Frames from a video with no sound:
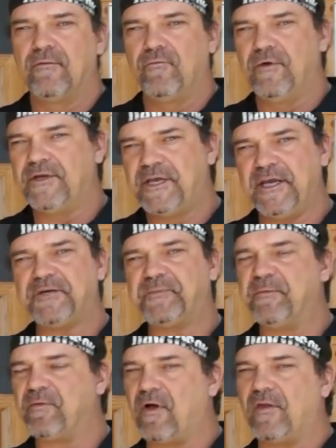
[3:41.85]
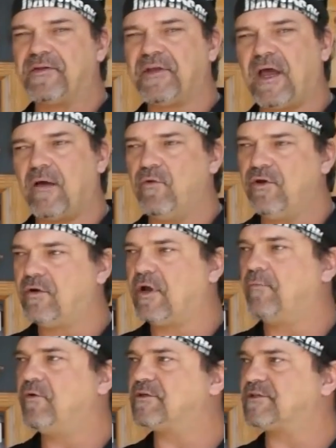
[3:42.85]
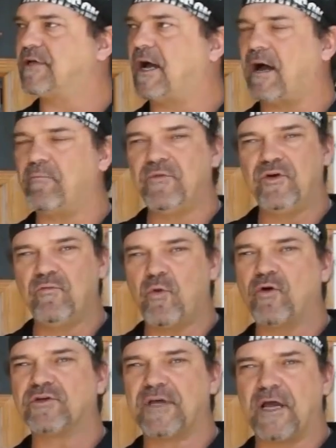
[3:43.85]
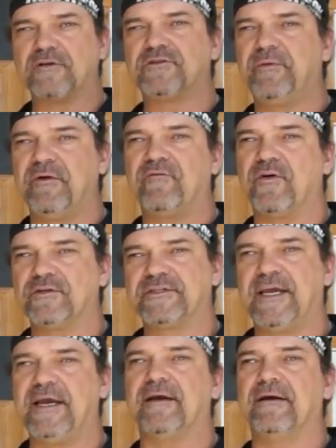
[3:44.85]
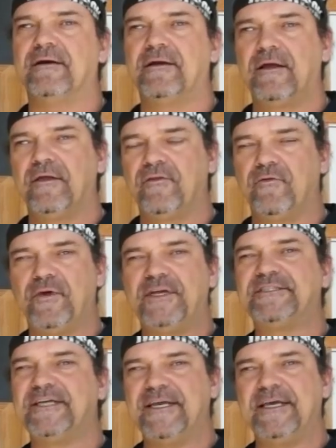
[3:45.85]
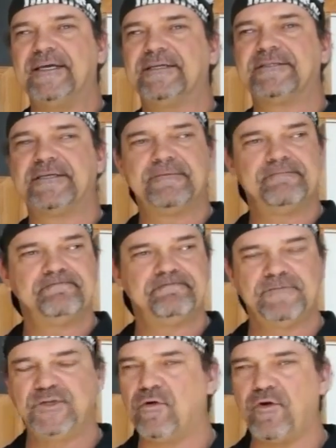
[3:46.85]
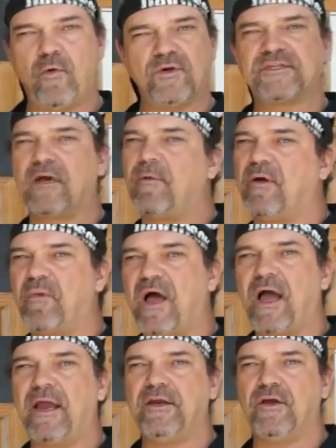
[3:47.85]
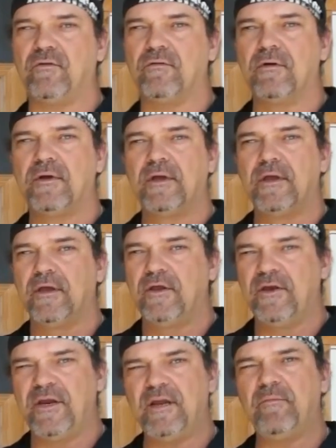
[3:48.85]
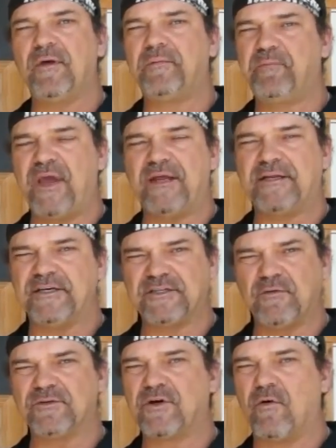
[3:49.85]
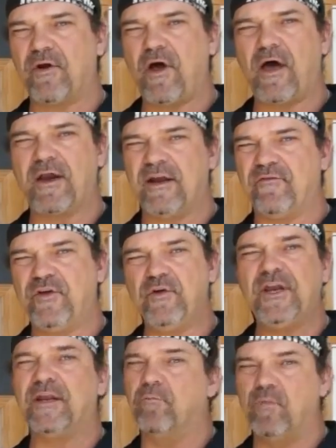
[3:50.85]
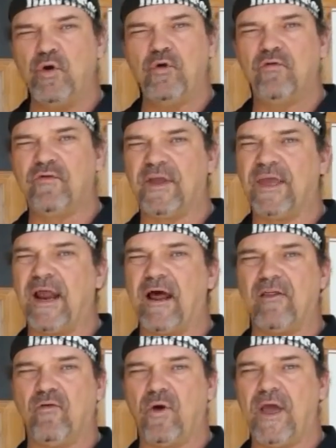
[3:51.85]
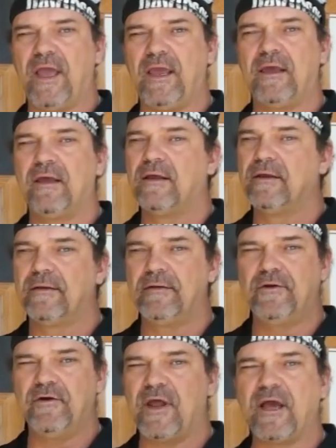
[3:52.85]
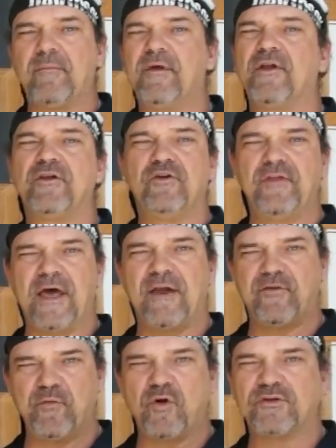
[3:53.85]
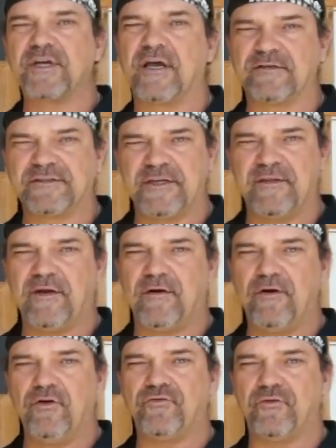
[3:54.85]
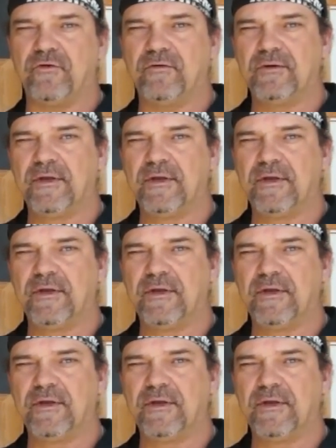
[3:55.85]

we teach people all the time, when you come to a stop, your motorcycle should be in first gear. The reason is, you don't know what's coming up behind you. You need to pay attention to what's going on, and if you need to move and get out of the way, you're not going to be able to do that if your motorcycle's sitting there in neutral.